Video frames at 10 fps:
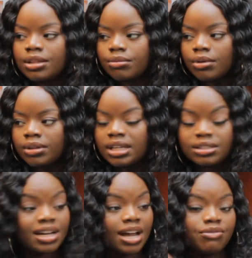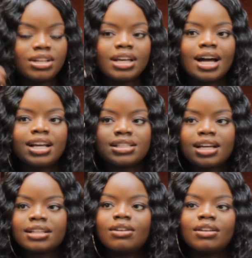saying the wrong things i really i
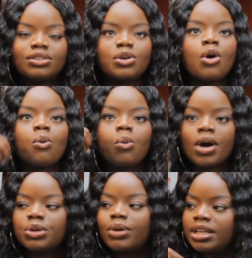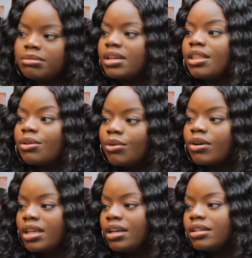sat down and i why do I keep saying the
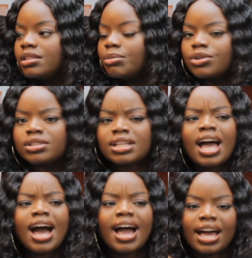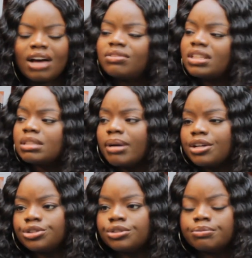wrong things? Mm. Because I have this
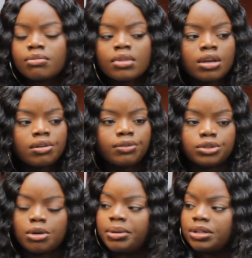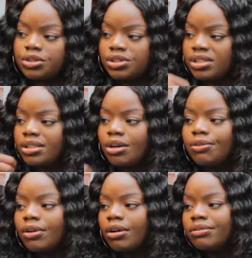passion for topics such as
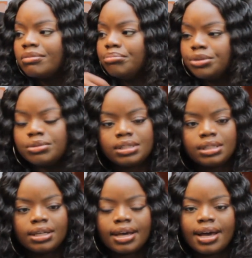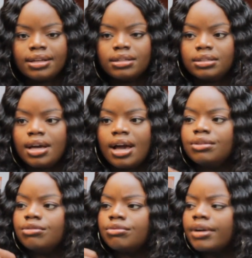self love, mm. beauty, and
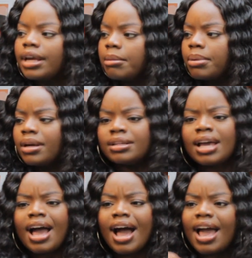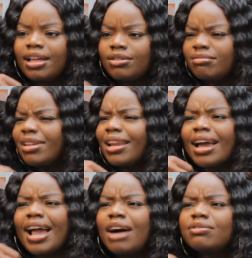and rape, and I,
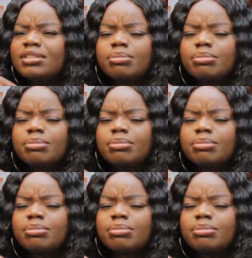like I have